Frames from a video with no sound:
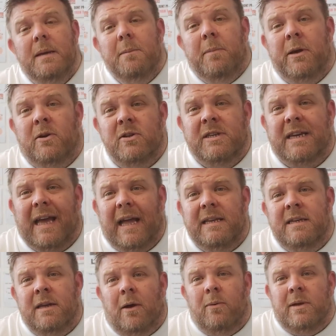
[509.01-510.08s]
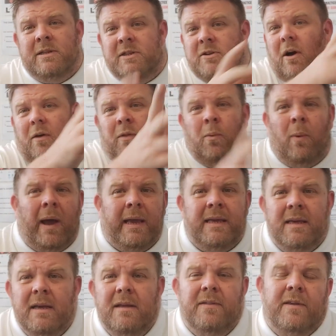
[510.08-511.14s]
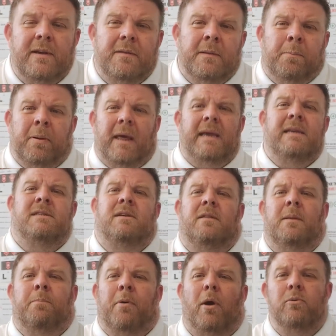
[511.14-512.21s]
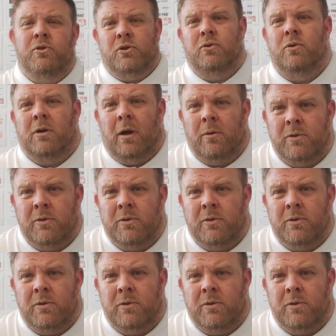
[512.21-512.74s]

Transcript: Because again, it's not the way that the players on the Pro Tour go.